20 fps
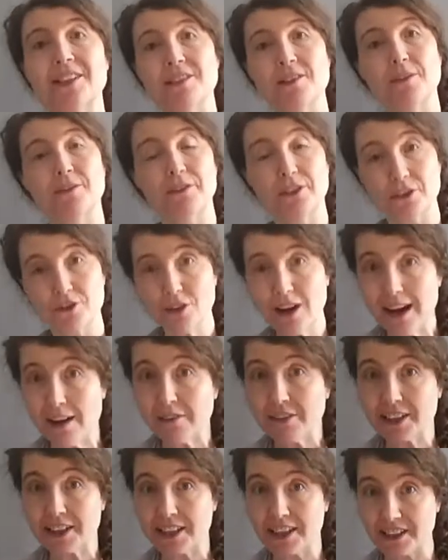And so if you're
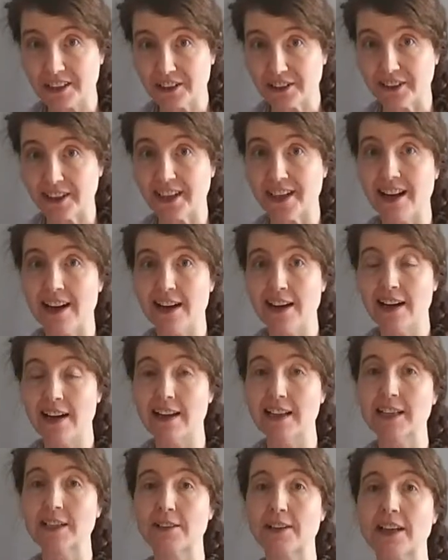traveling in Korea, I
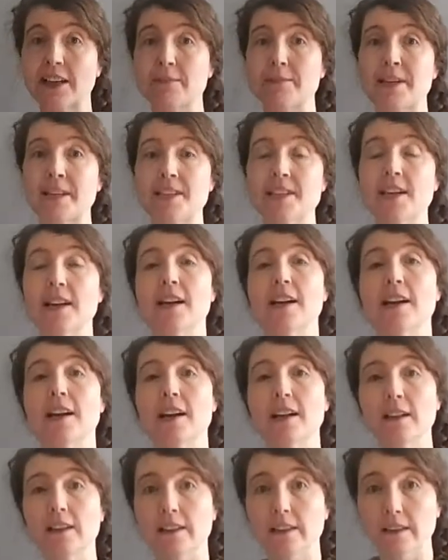highly recommend
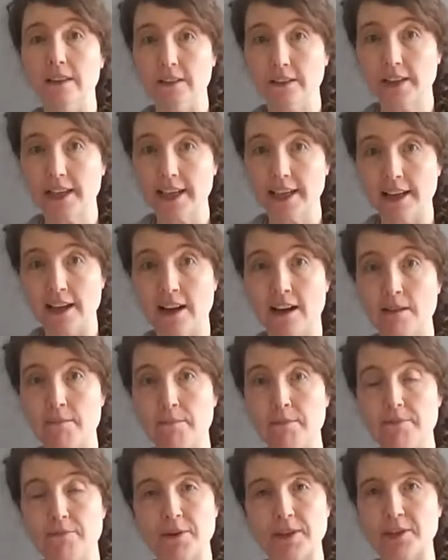looking
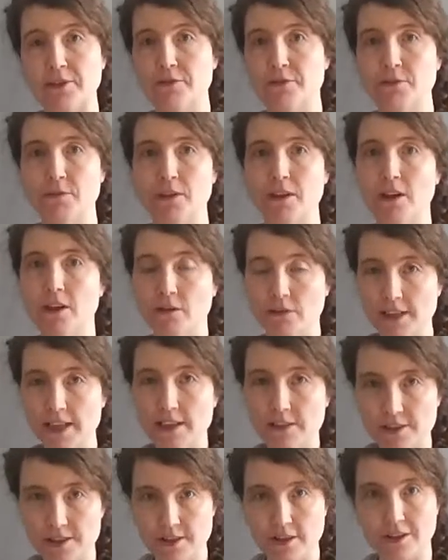up, when you do a
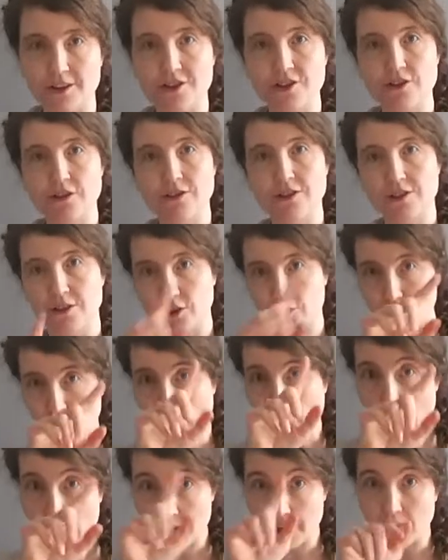hotel search
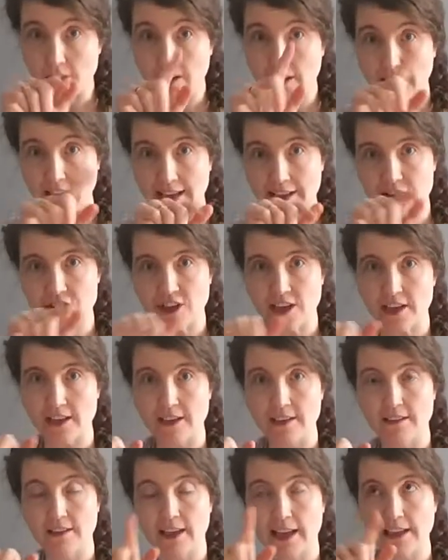for Hanok,
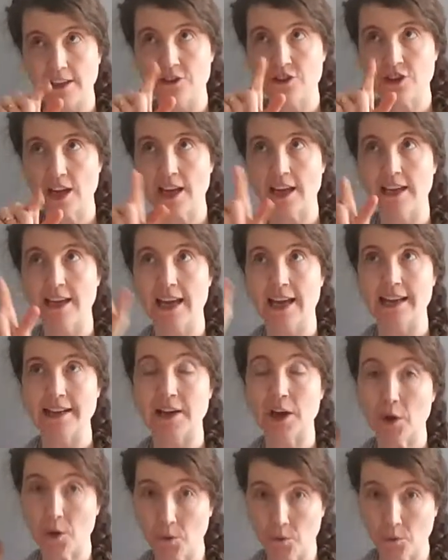
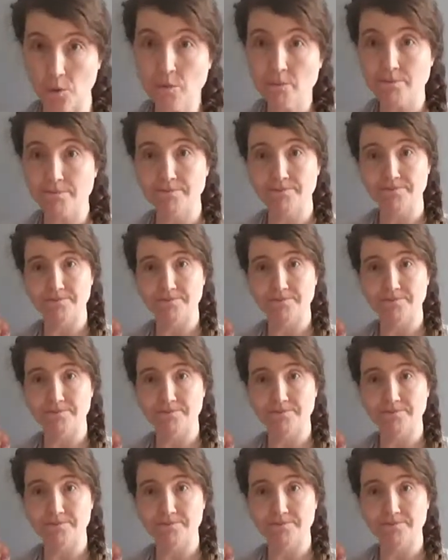H-A-H-A-N-O.